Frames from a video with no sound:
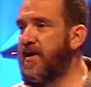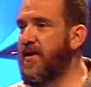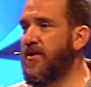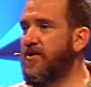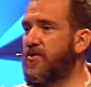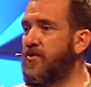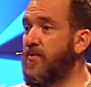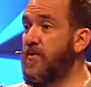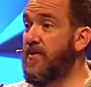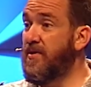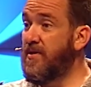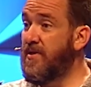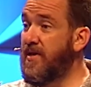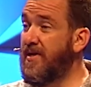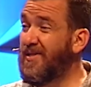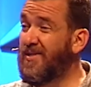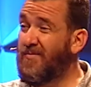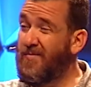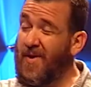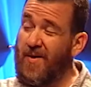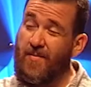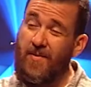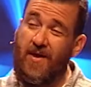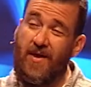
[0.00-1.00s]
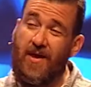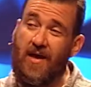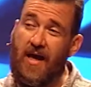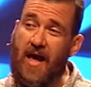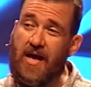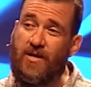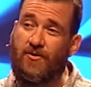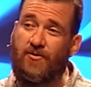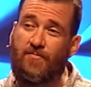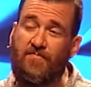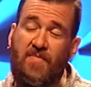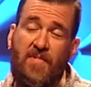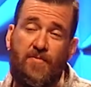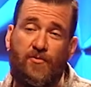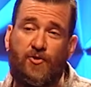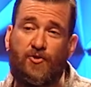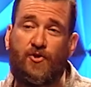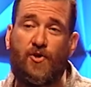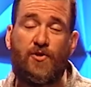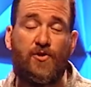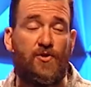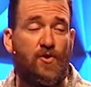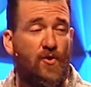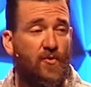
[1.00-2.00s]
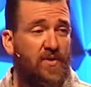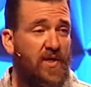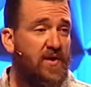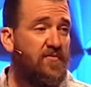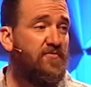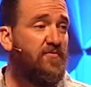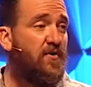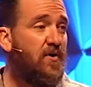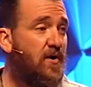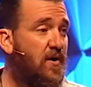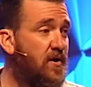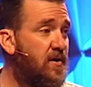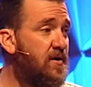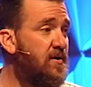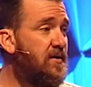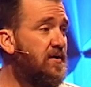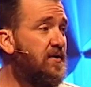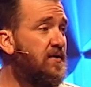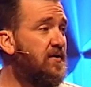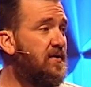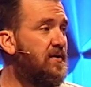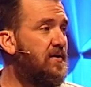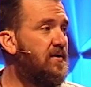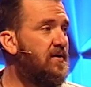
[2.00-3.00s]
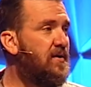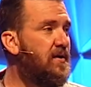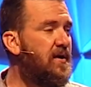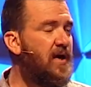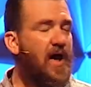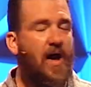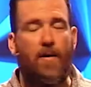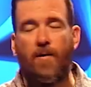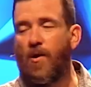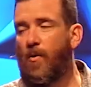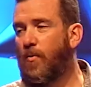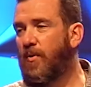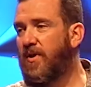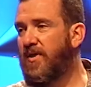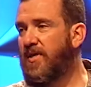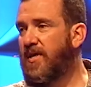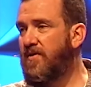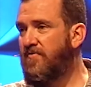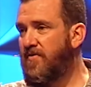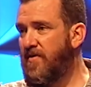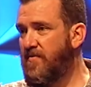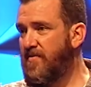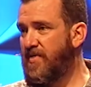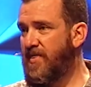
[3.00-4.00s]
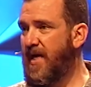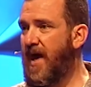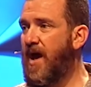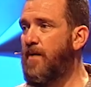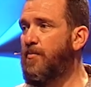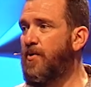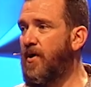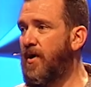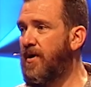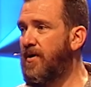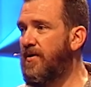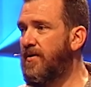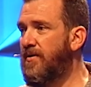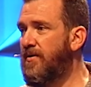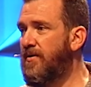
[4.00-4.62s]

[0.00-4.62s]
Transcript: and doing the things that maybe shouldn't go that far, I don't want to give him that part.